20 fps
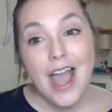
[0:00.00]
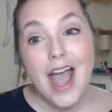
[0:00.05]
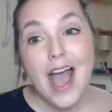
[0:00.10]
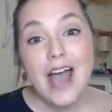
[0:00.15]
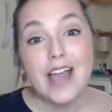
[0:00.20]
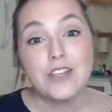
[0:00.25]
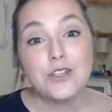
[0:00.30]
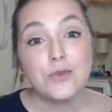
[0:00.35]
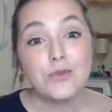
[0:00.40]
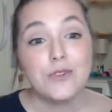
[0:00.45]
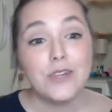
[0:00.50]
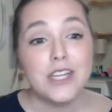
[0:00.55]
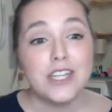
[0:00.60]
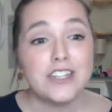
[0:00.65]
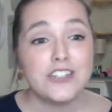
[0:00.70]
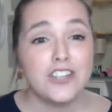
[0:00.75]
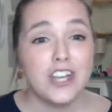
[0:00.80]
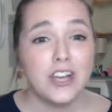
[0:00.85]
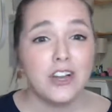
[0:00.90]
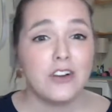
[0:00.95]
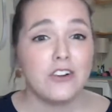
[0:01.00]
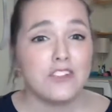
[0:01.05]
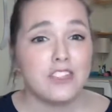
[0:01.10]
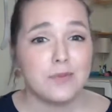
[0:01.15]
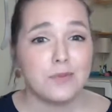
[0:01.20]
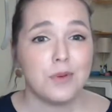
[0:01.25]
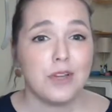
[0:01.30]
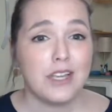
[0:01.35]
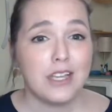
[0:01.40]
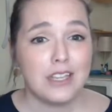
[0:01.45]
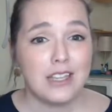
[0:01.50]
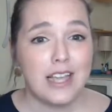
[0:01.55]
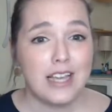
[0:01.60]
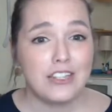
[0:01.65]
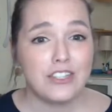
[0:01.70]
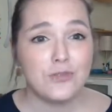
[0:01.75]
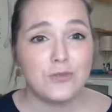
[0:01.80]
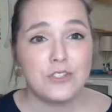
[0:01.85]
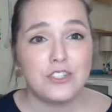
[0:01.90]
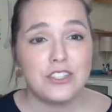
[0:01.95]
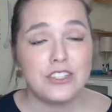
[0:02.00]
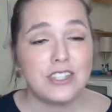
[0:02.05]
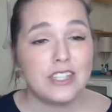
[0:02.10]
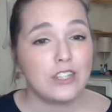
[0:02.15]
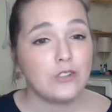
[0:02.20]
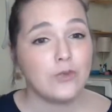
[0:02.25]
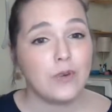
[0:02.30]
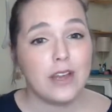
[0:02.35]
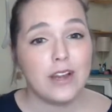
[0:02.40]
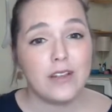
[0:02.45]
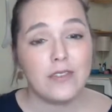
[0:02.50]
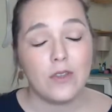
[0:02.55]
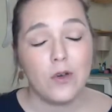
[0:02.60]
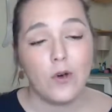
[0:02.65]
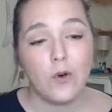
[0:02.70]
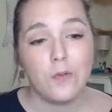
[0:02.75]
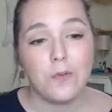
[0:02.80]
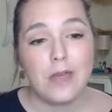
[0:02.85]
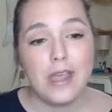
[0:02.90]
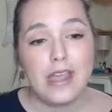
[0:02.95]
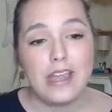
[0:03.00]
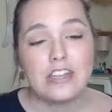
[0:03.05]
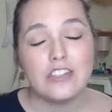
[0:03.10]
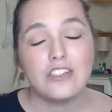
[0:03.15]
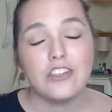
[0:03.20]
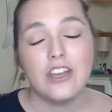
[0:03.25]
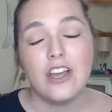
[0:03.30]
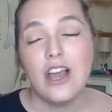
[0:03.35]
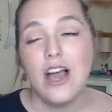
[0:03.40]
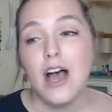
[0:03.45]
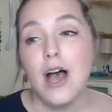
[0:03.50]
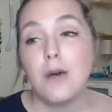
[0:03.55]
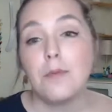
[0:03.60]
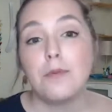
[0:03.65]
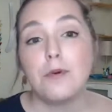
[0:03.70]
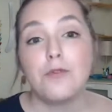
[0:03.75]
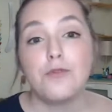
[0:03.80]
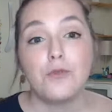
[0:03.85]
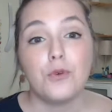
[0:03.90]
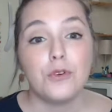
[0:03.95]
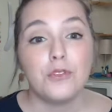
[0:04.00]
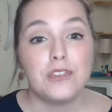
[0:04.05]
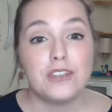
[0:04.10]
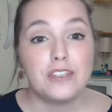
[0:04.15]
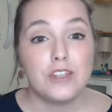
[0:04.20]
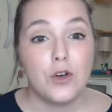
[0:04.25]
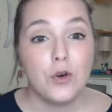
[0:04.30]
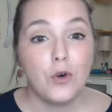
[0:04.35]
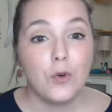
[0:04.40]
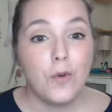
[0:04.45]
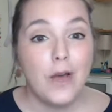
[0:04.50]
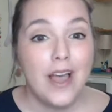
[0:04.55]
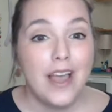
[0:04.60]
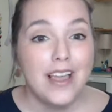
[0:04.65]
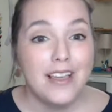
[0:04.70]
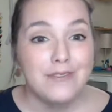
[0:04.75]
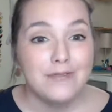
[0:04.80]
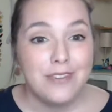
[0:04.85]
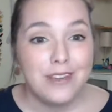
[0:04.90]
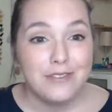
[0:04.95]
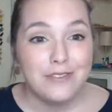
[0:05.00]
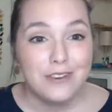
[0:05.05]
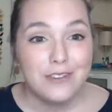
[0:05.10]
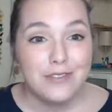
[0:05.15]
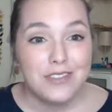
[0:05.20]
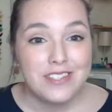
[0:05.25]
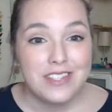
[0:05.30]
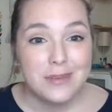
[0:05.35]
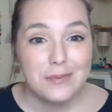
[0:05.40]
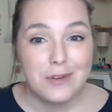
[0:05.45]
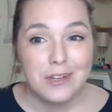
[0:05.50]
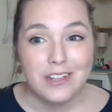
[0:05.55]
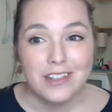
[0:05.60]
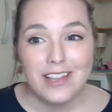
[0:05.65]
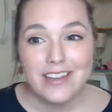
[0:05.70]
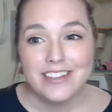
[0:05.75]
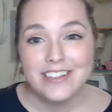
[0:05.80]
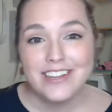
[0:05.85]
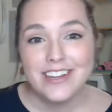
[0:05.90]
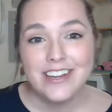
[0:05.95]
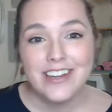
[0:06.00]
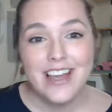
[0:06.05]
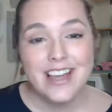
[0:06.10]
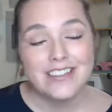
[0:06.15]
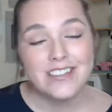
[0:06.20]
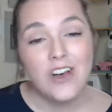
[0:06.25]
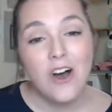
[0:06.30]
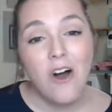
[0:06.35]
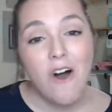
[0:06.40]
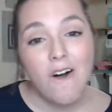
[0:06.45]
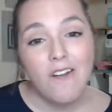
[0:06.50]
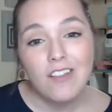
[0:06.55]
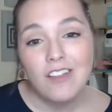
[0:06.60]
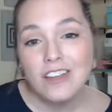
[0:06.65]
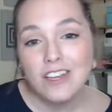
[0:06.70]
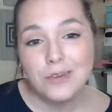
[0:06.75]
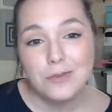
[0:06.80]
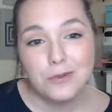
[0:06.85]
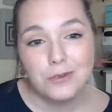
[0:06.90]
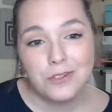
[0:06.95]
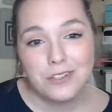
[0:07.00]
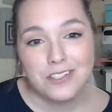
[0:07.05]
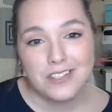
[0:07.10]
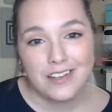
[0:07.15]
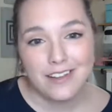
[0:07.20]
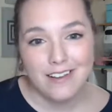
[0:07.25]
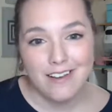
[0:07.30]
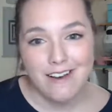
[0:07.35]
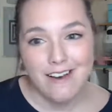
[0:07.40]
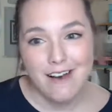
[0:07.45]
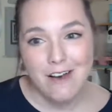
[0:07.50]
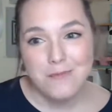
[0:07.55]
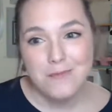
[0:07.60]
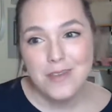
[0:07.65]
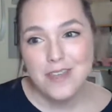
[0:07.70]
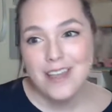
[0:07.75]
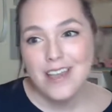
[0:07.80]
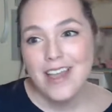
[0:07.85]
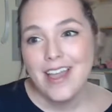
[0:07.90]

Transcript: And don't forget to check out our spring collection, which is linked right on the homepage before these go away in favor of the summer collection. That's all at cabooties.com.